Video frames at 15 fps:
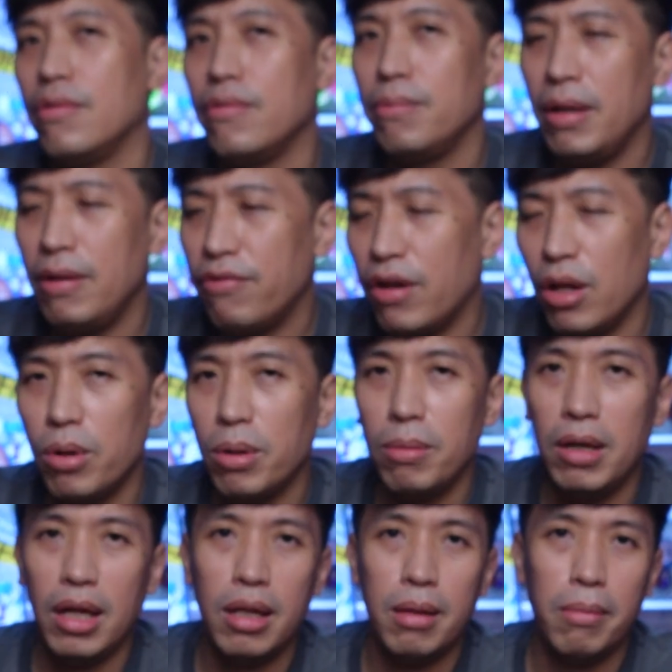been following
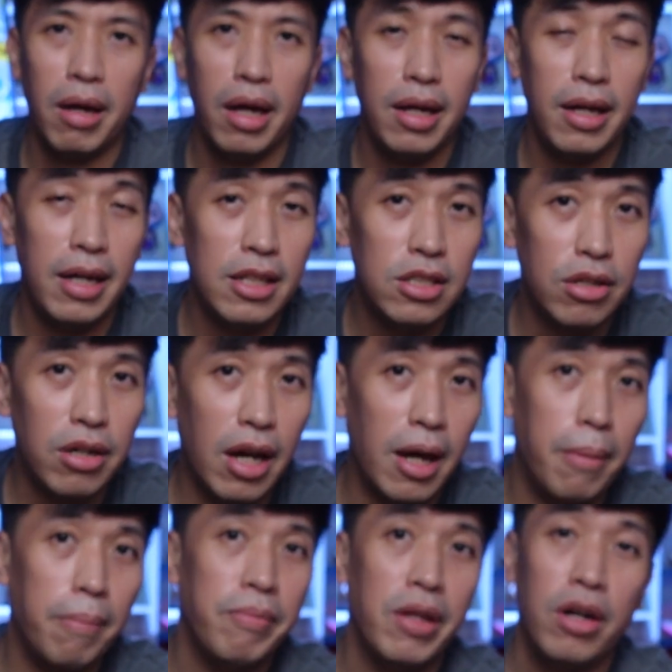me in my
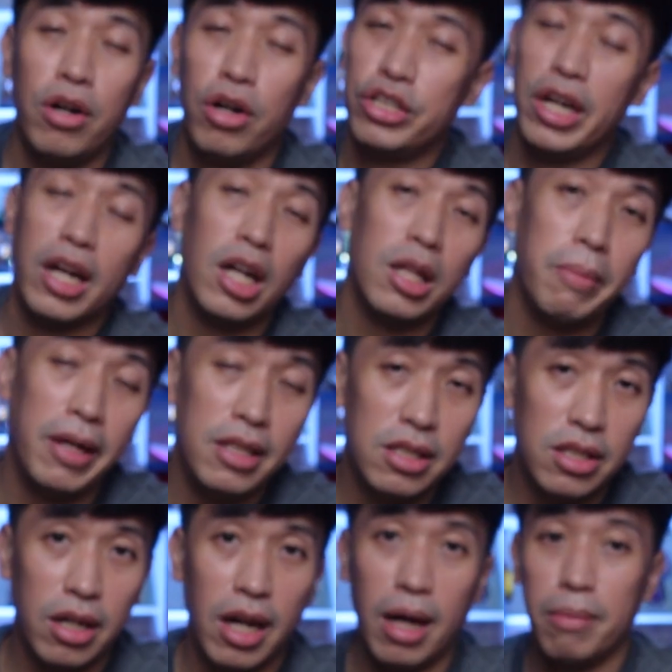Instagram or check out my
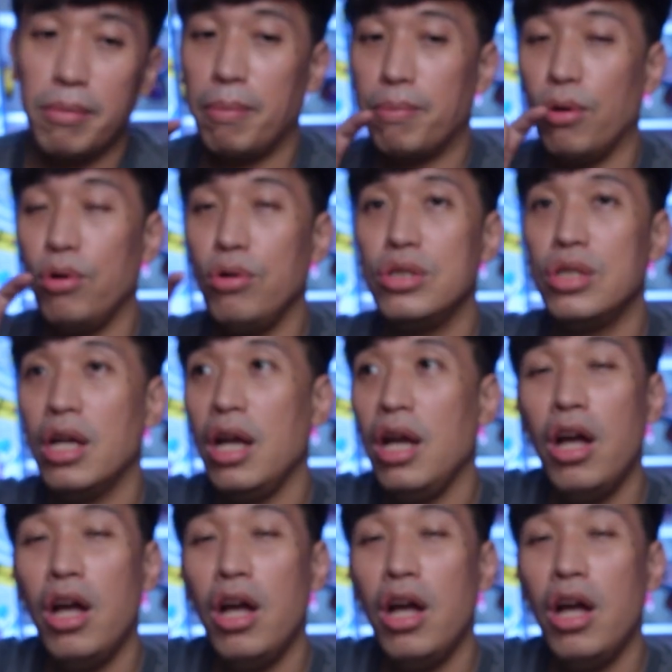Instagram, I post